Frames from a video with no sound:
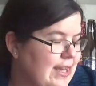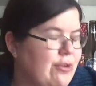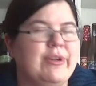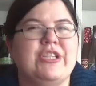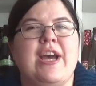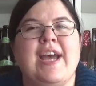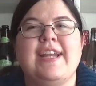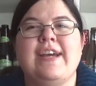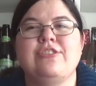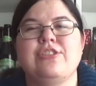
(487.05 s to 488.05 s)
which I
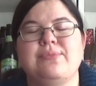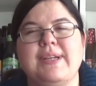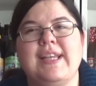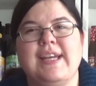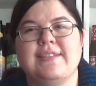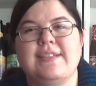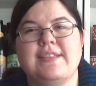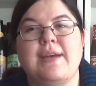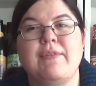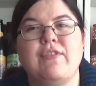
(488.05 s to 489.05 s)
now just realized that
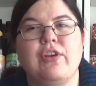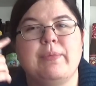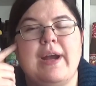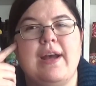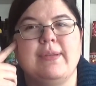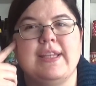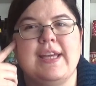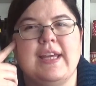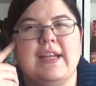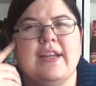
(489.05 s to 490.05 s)
some of you are probably
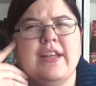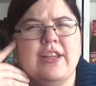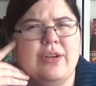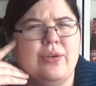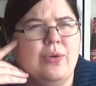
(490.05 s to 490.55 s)
thinking, oh,